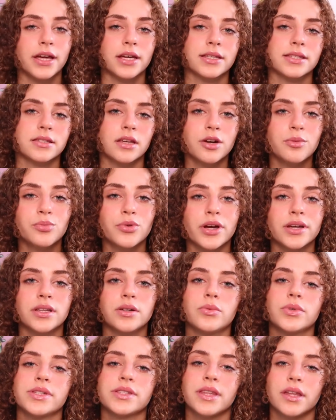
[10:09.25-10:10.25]
It's not a brand
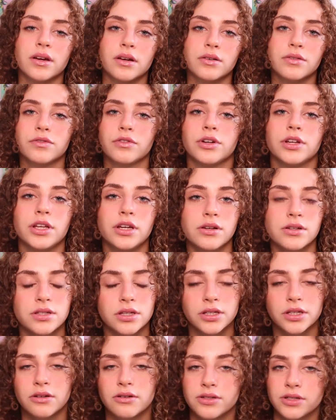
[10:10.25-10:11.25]
that was there for years
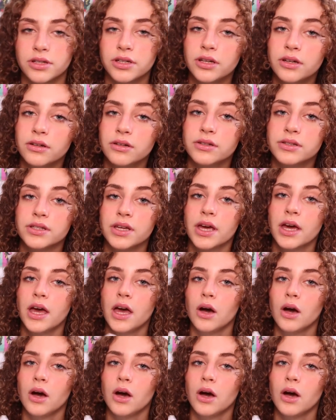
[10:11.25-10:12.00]
and years and years.